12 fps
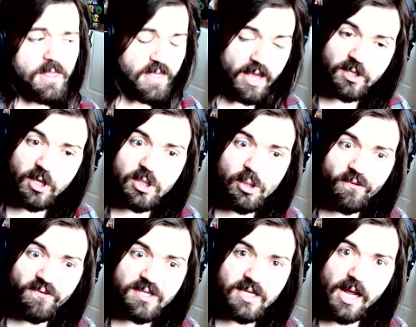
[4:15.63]
That's going to do
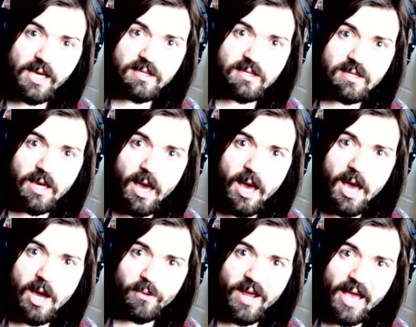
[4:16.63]
it for today's
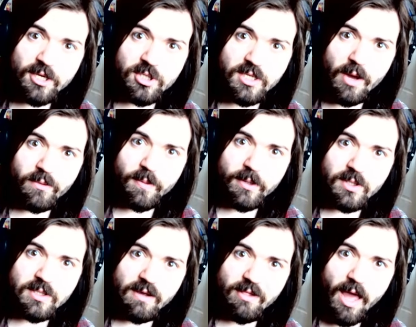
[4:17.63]
uh, reaction. I was about to
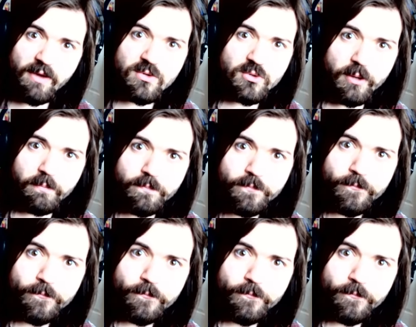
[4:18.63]
say live stream.